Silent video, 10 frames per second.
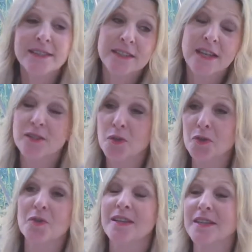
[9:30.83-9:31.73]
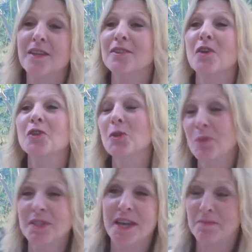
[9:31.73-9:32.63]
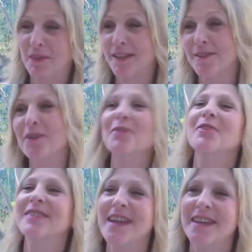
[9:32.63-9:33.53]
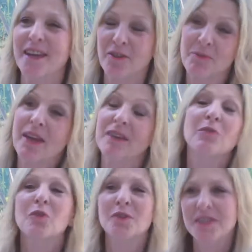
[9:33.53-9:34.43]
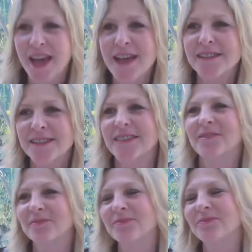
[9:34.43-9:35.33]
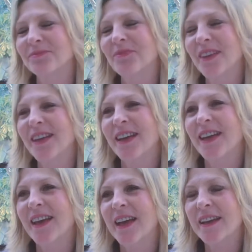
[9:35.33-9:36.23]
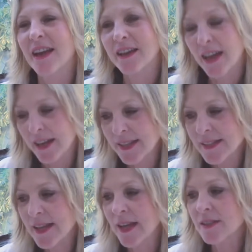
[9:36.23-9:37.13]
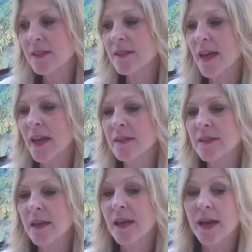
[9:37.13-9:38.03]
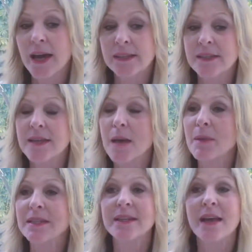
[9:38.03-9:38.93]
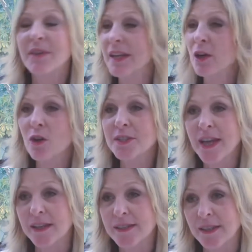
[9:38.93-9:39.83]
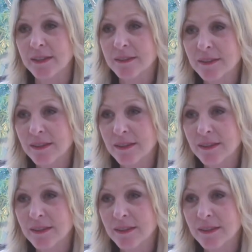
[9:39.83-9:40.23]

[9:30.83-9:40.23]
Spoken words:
I said as long as you protect me, as long as you take care of me, and of course he has. And I started, and at the time I didn't have any contacts here.